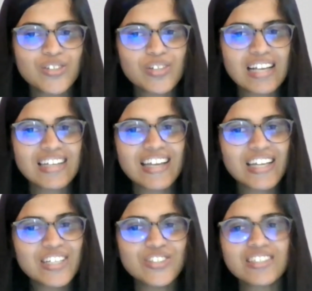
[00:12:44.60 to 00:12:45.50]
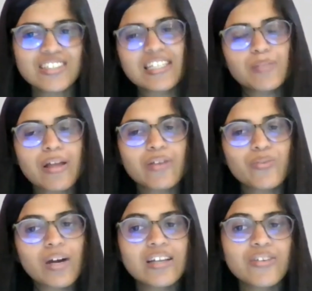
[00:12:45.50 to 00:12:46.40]
So can you just
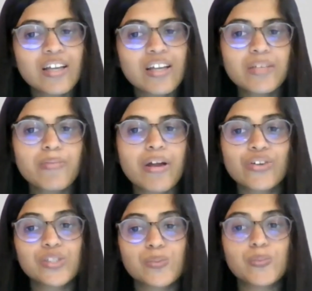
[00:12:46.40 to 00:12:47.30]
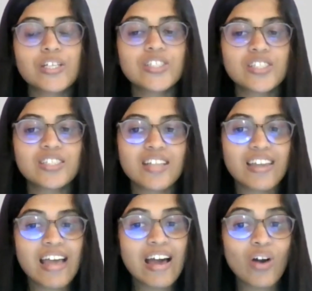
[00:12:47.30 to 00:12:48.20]
explain what are the mangrove species
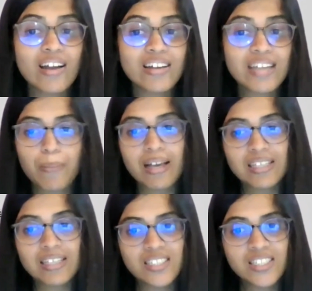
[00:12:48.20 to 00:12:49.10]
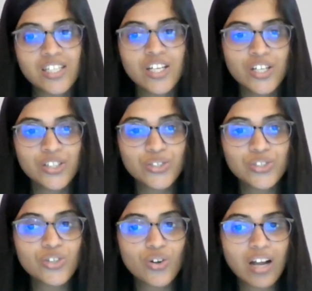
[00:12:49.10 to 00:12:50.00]
that have higher capacity to
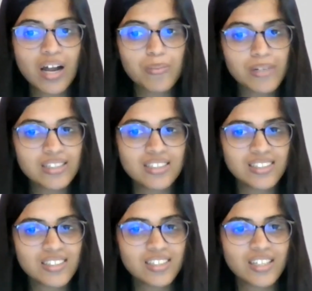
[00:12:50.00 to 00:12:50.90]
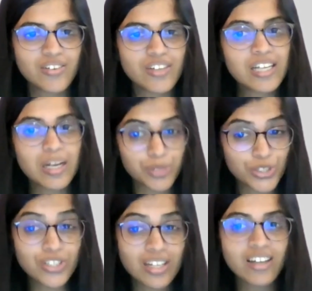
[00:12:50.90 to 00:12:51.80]
store carbon when it comes
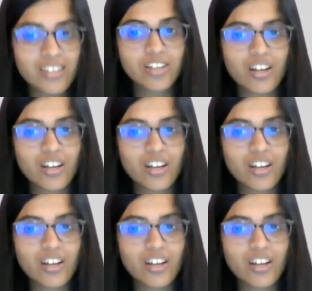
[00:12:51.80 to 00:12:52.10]
to Sri Lankan